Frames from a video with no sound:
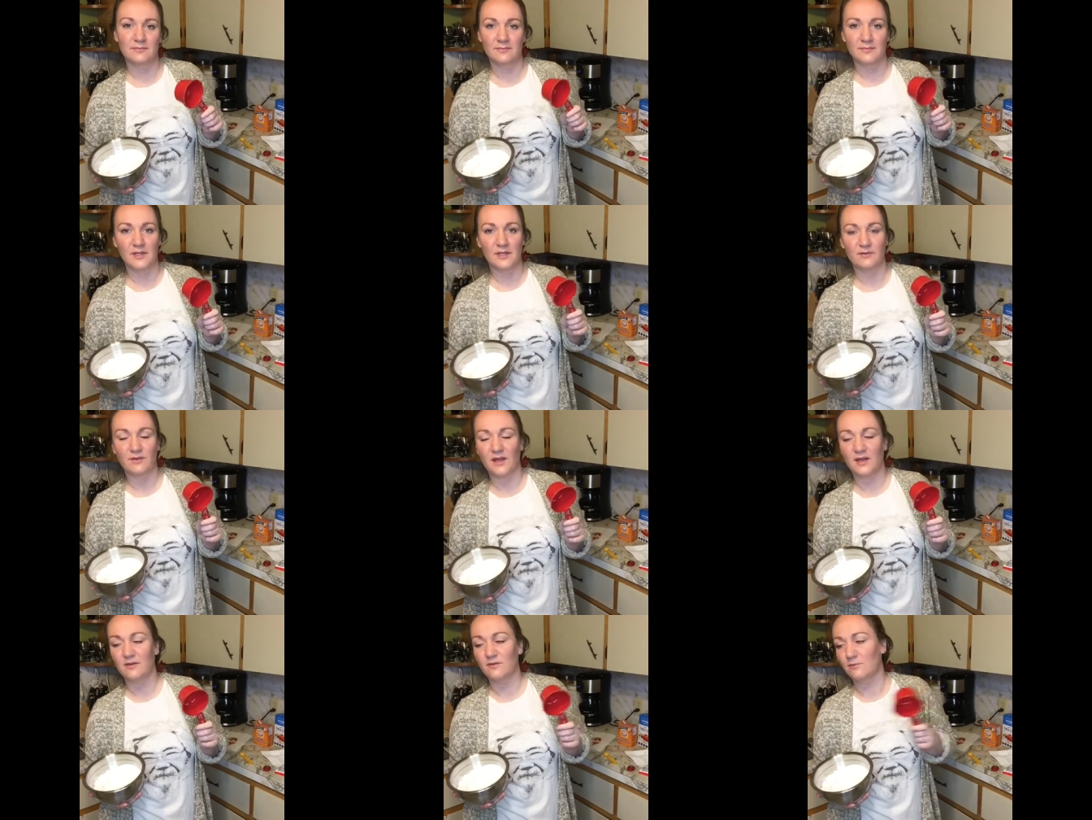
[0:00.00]
if
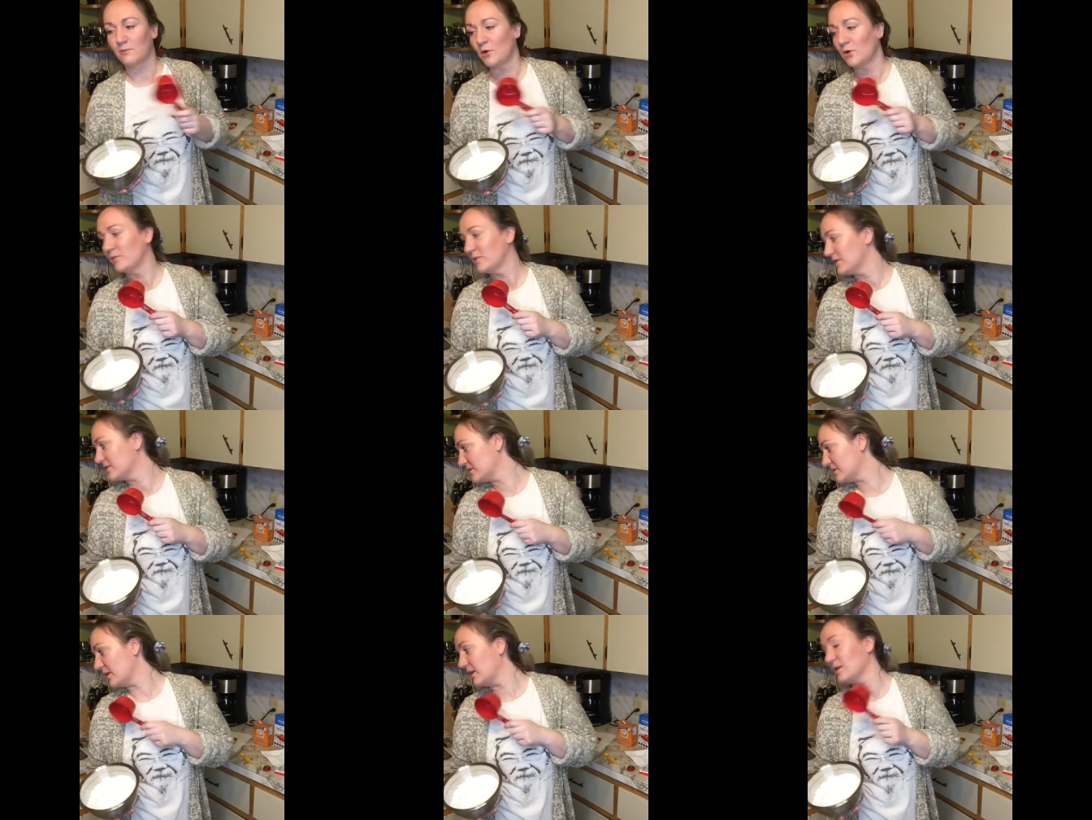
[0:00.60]
I have
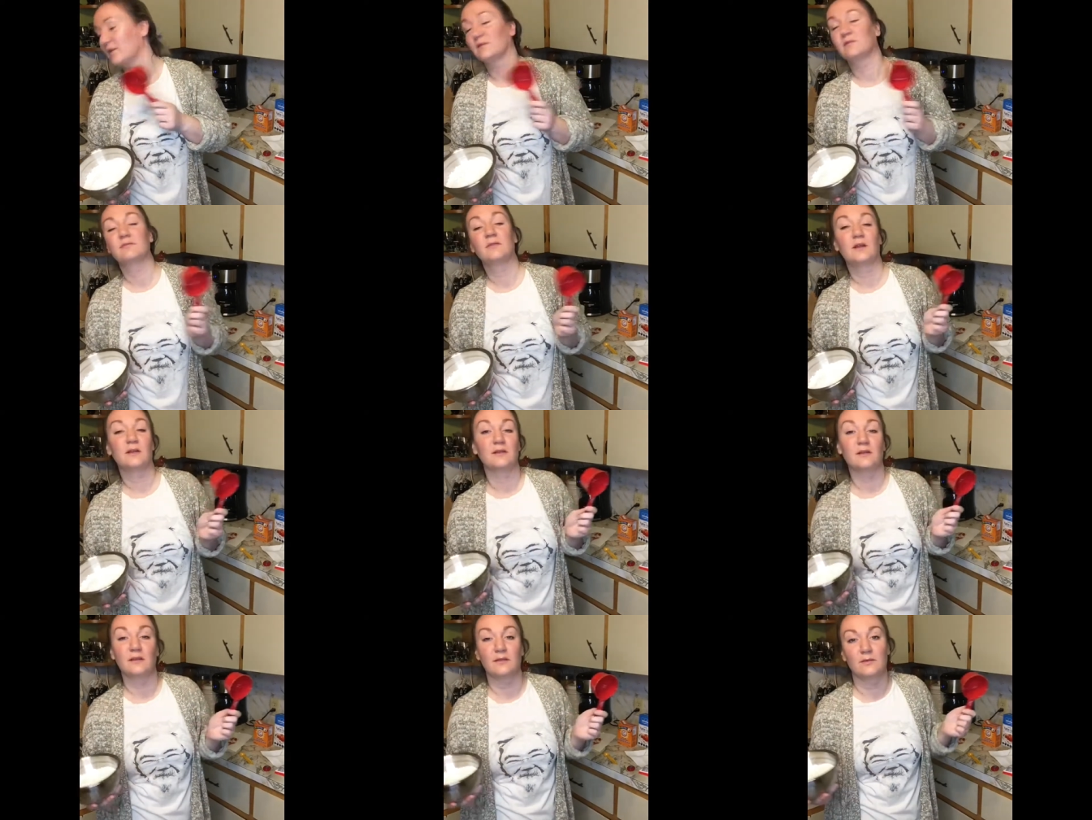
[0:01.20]
moments,
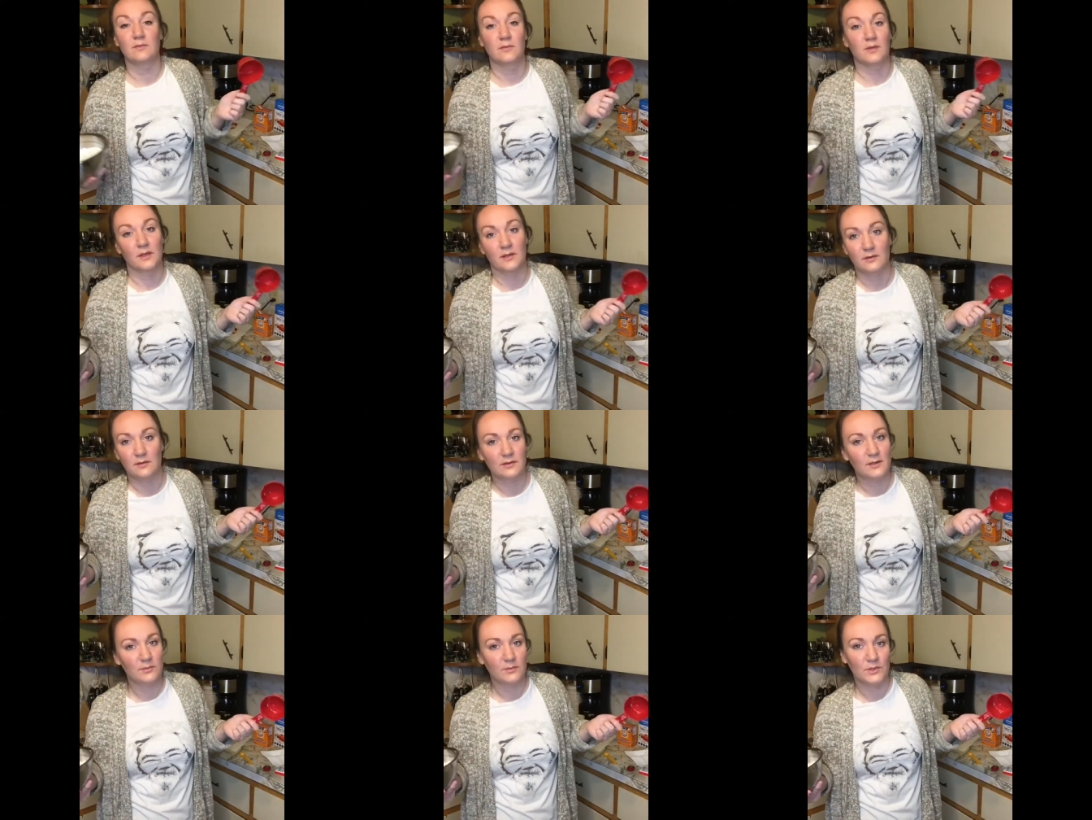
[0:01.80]
I'll get them
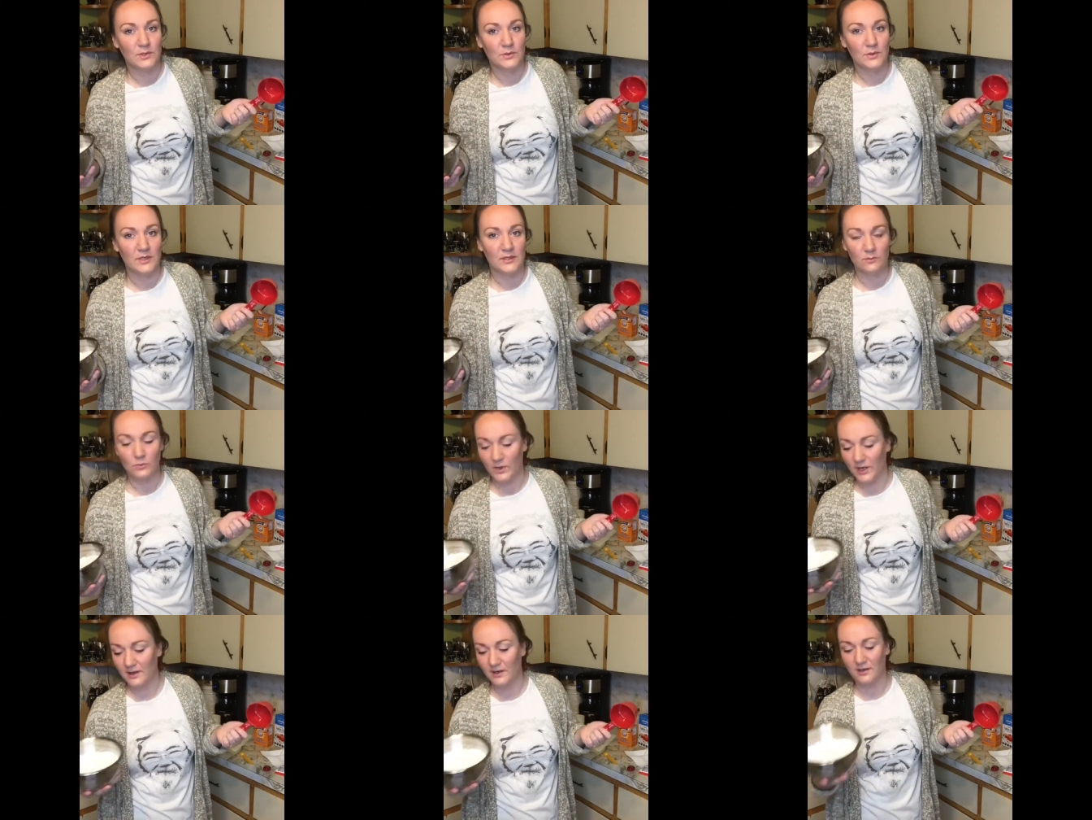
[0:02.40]
done in between
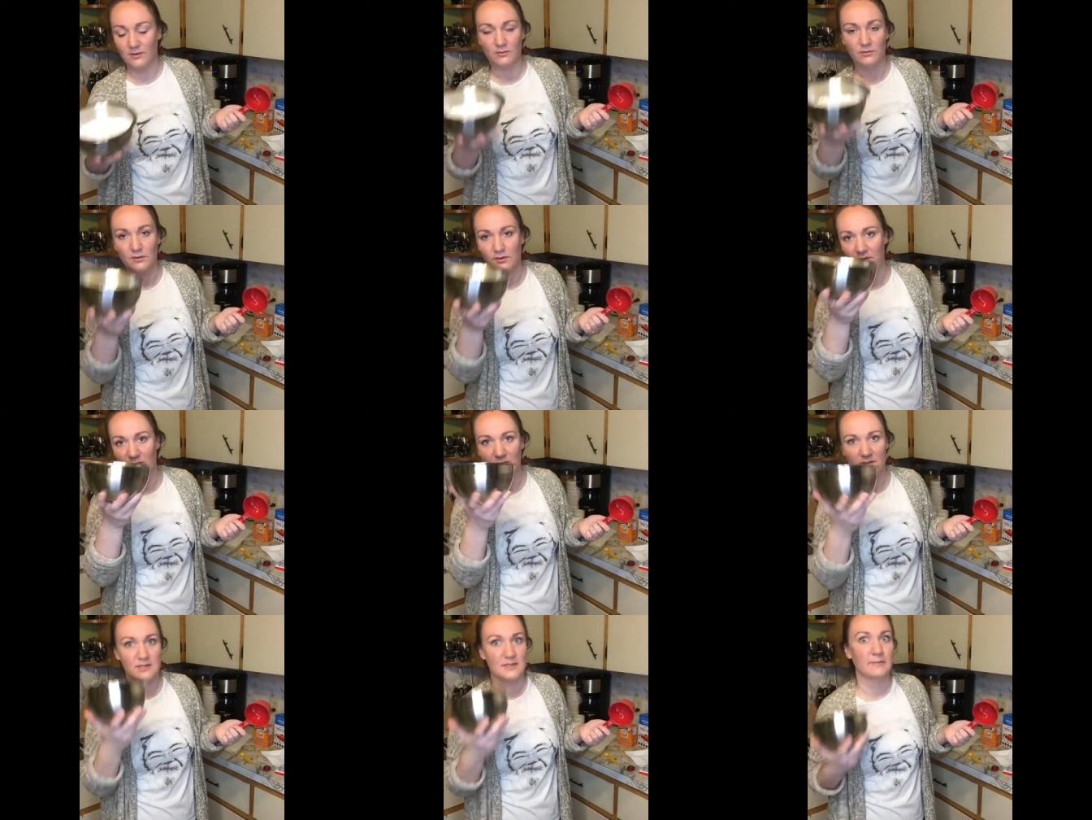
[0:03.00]
waiting for
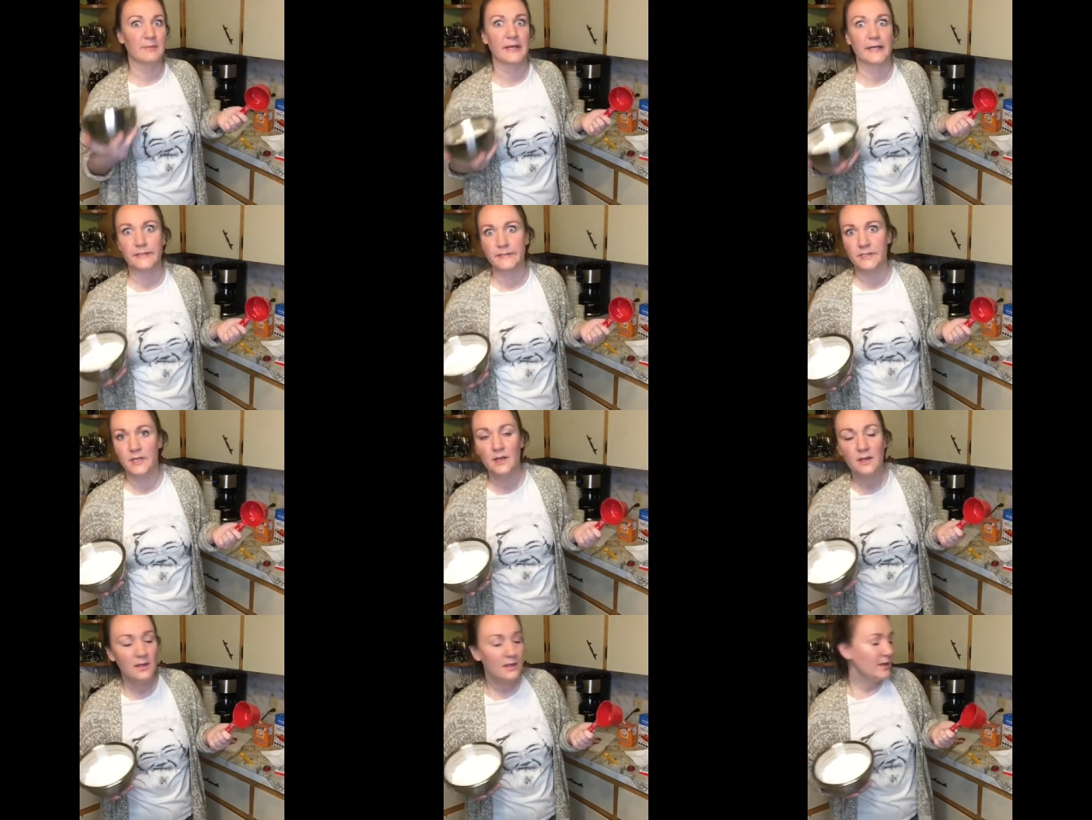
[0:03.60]
things to mix.
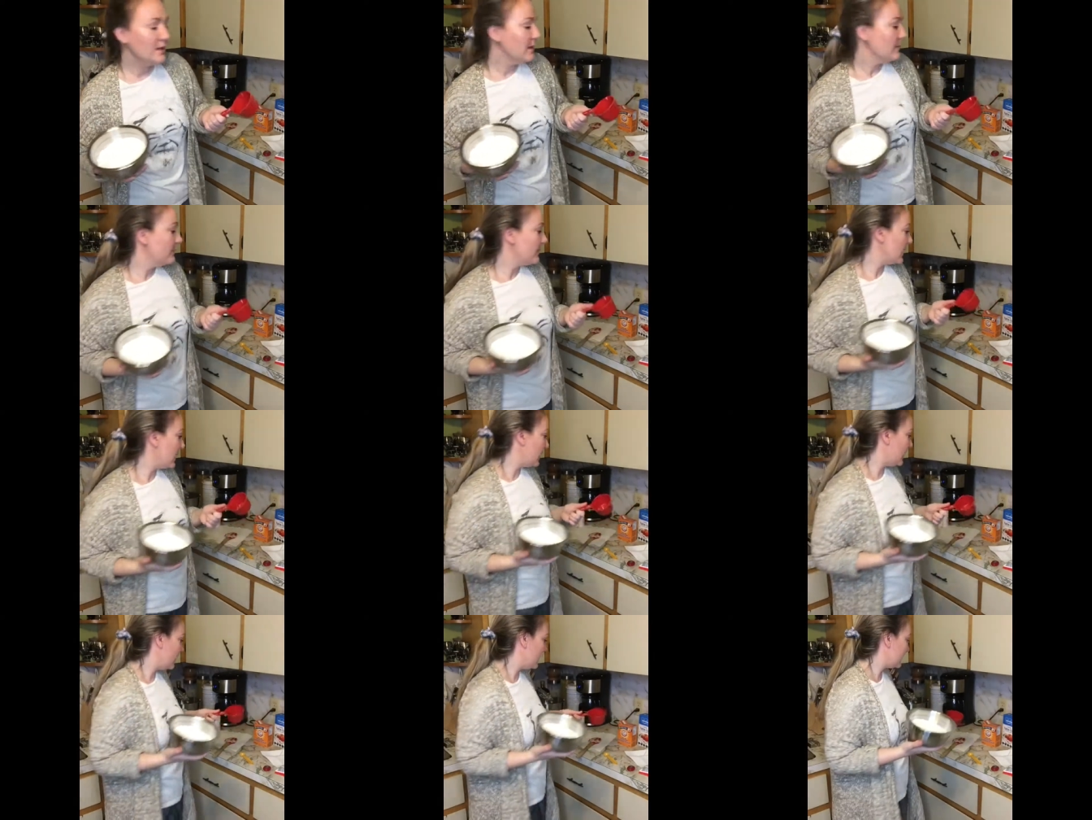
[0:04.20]

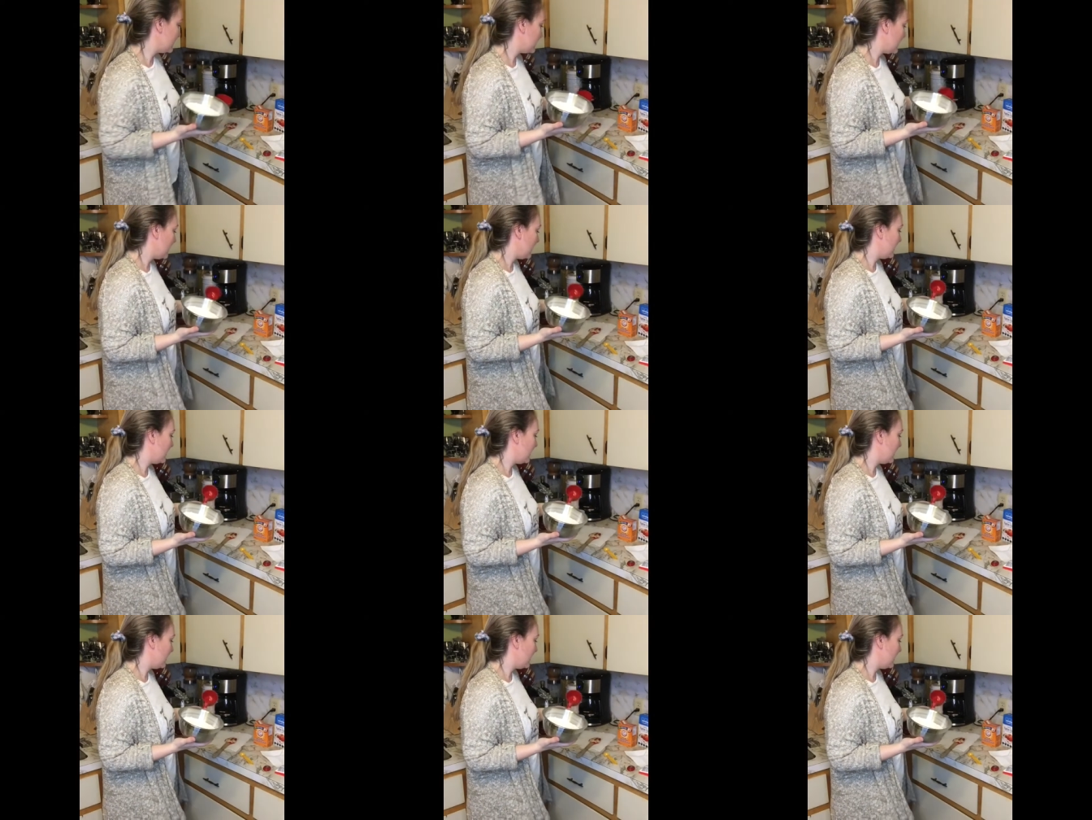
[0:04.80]
But